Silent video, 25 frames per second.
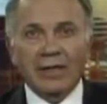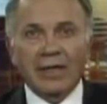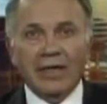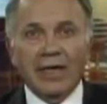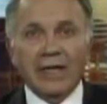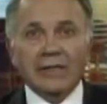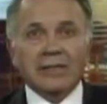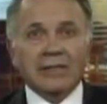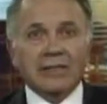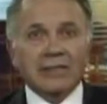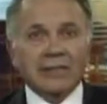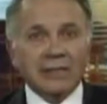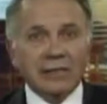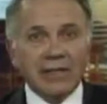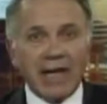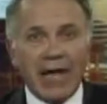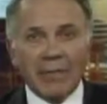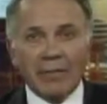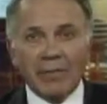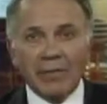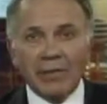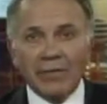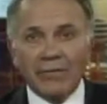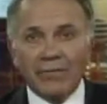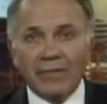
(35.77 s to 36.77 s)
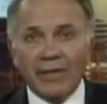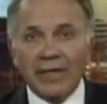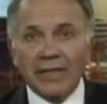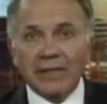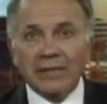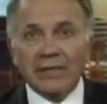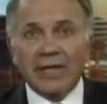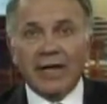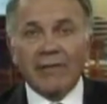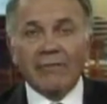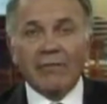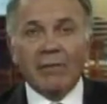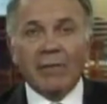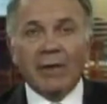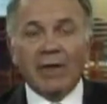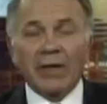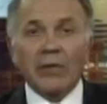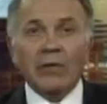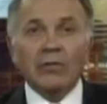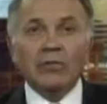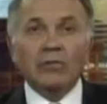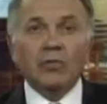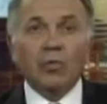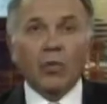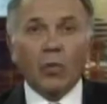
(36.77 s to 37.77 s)
It's a slap in the face to everybody
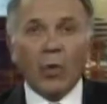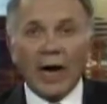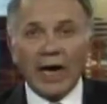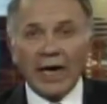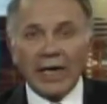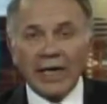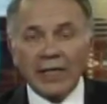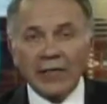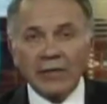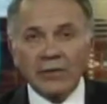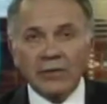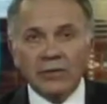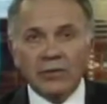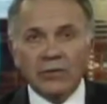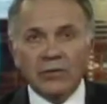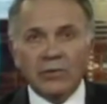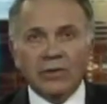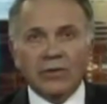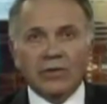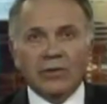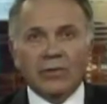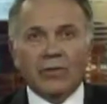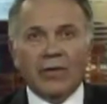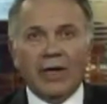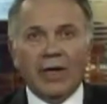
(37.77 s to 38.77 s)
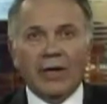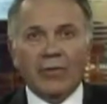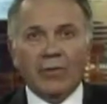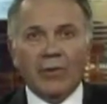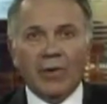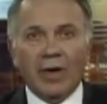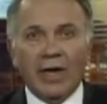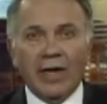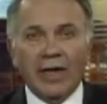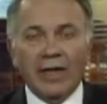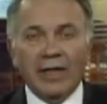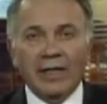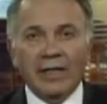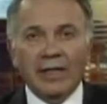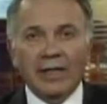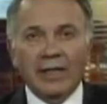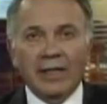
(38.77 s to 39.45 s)
who's waiting to do it the right way.